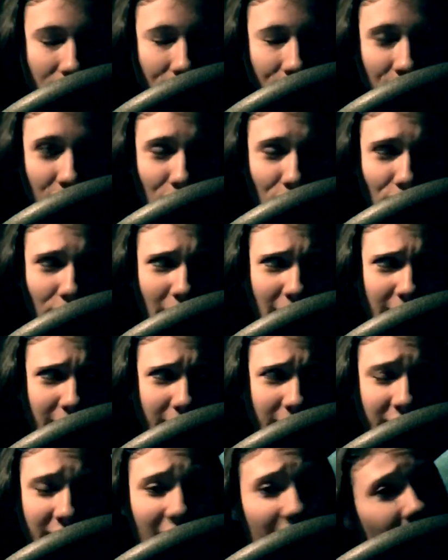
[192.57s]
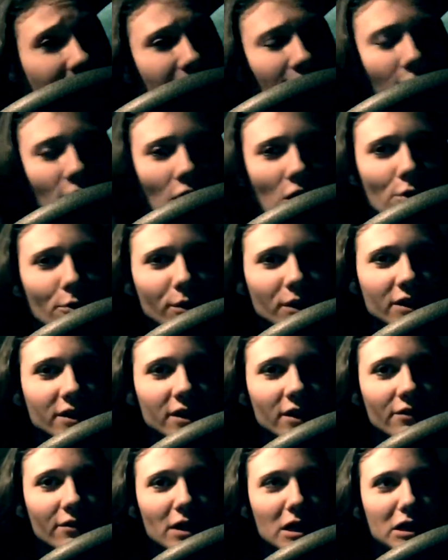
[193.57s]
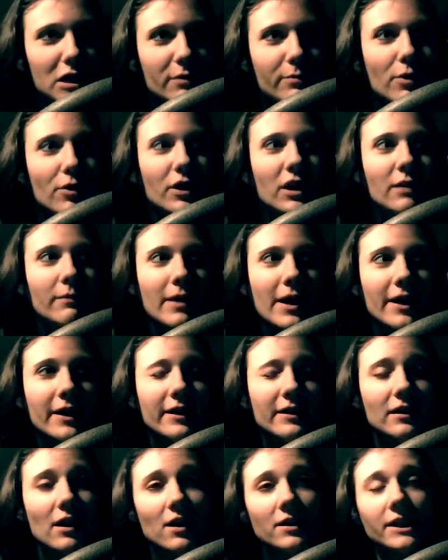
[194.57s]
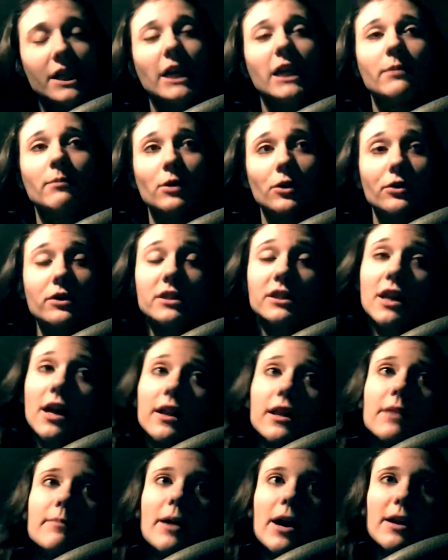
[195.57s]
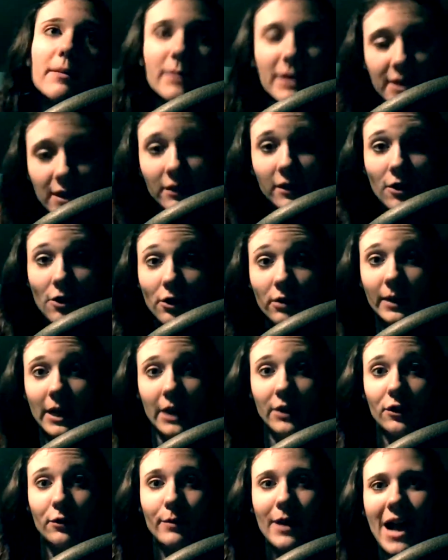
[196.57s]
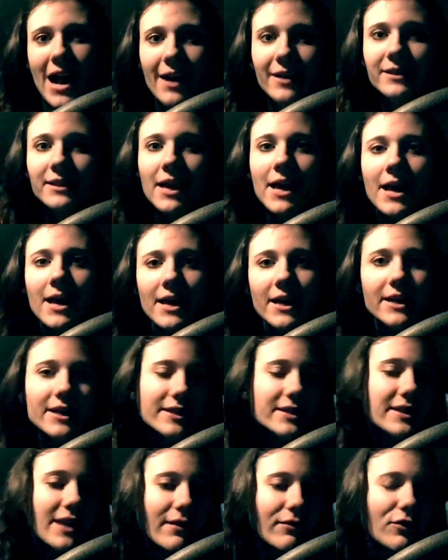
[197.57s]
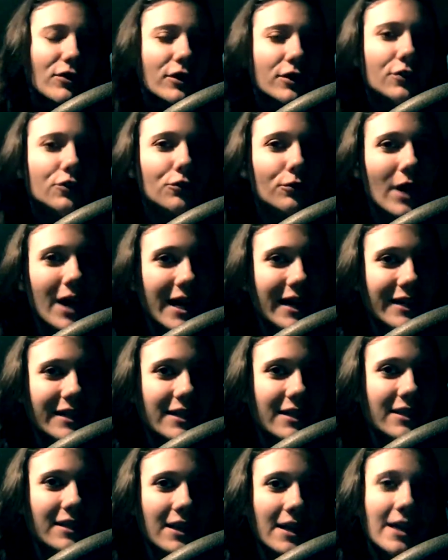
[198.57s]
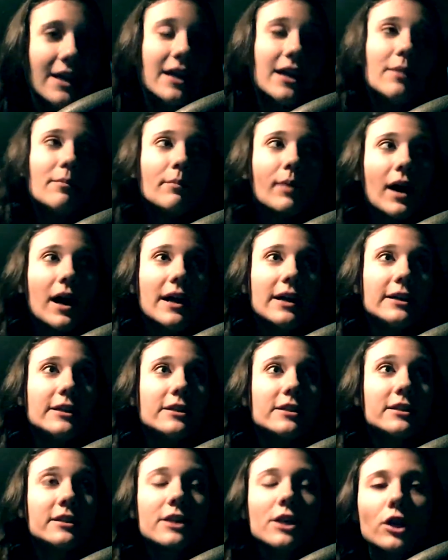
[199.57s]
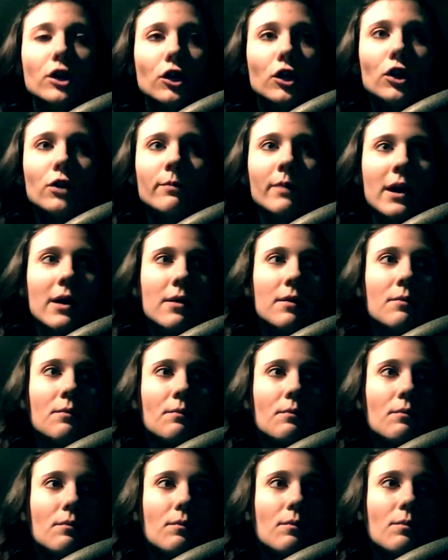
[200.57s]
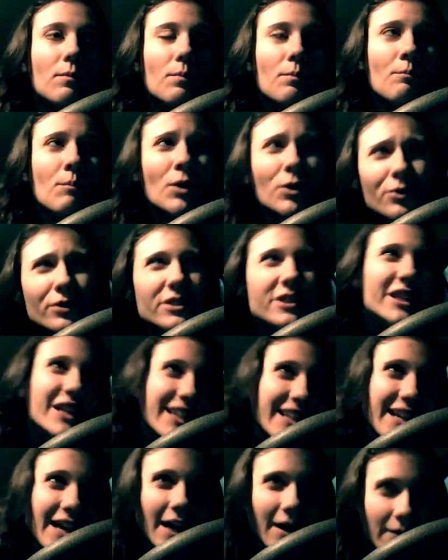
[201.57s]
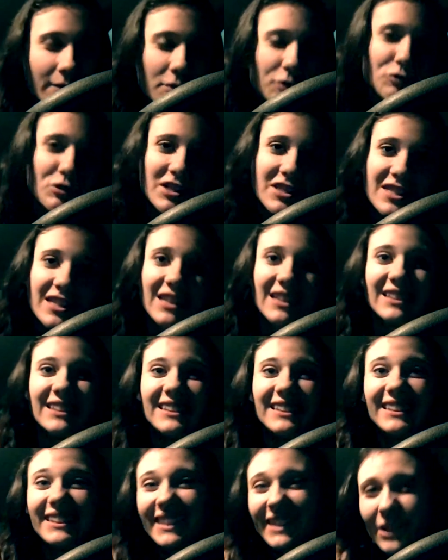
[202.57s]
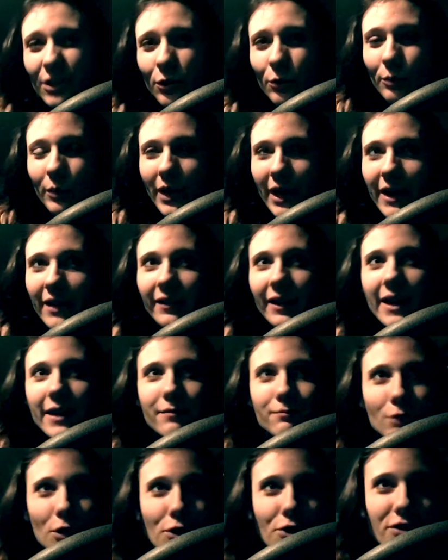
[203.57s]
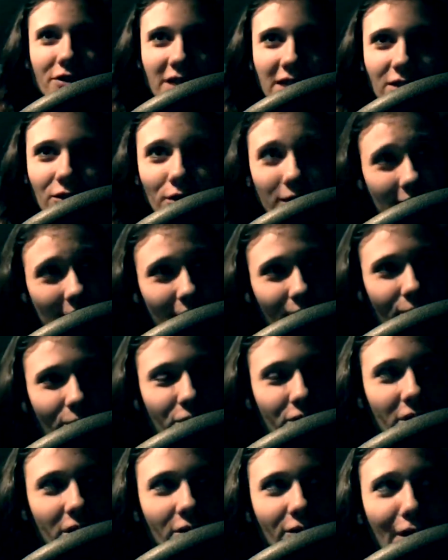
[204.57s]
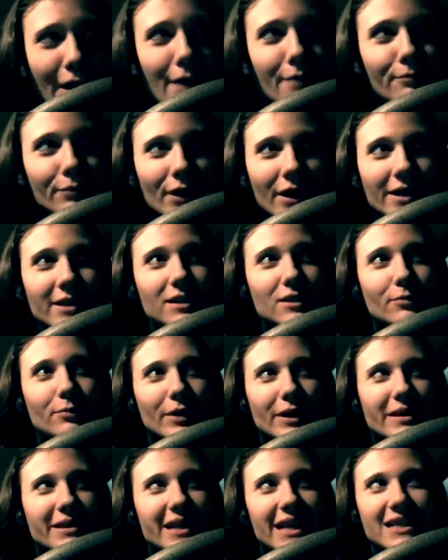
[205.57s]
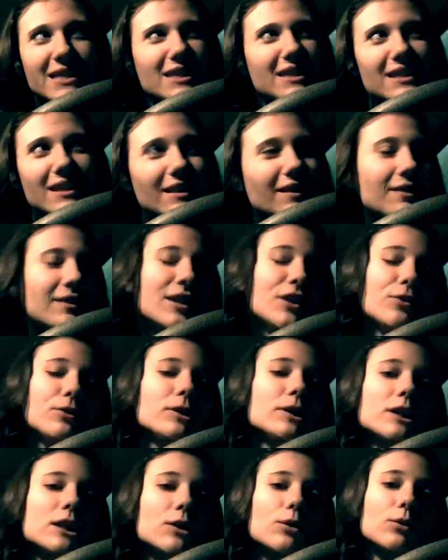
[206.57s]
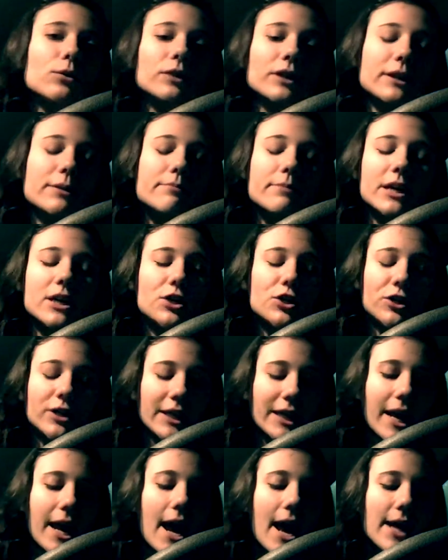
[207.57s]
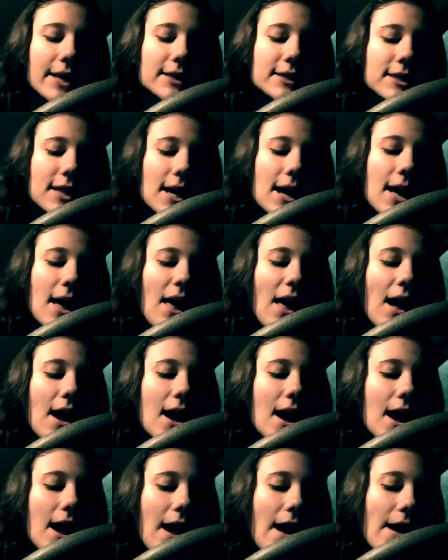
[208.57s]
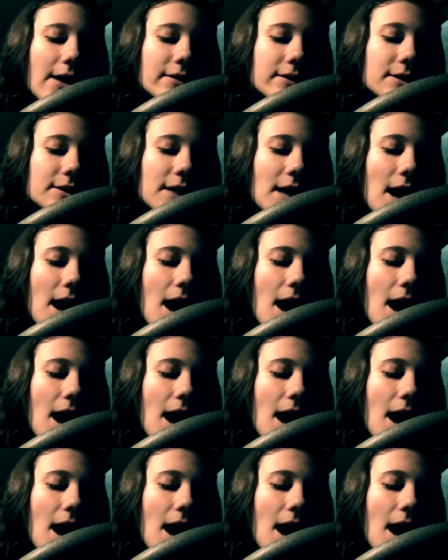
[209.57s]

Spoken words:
you know, like, sitting in the car with a cigarette smoking man and not telling Mulder and Scully about it, basically going behind their backs, is never addressed by Skinner. By Mulder and Scully kind of address it a little bit, like Mulder says, look out for cigarette butts, but that's literally the only mention it gets. And